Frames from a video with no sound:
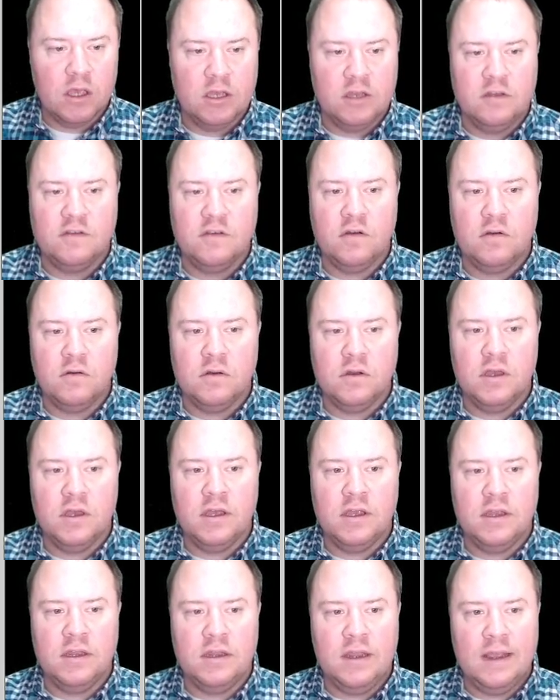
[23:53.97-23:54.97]
So
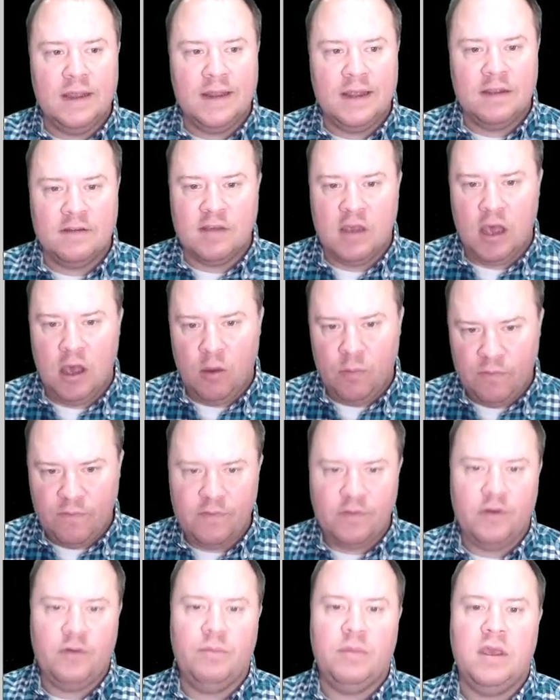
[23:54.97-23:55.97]
it is
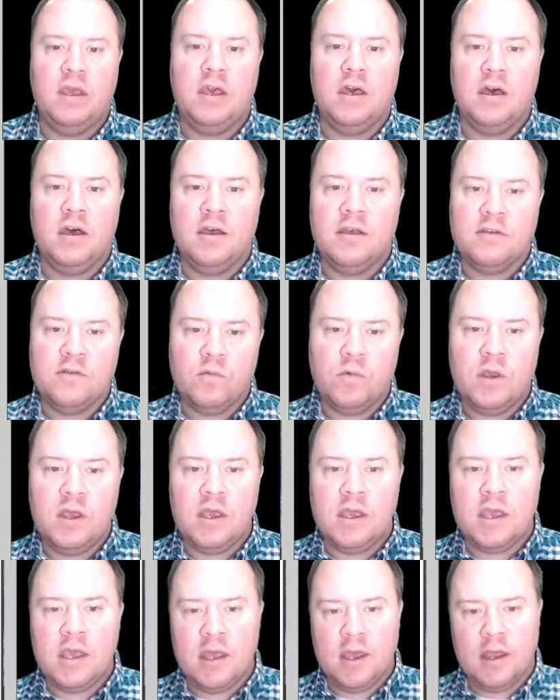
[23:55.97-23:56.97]
helpful because we
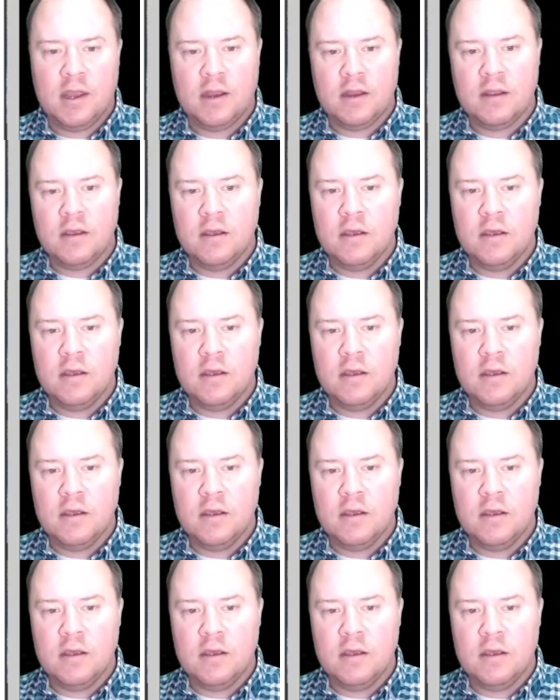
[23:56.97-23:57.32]
can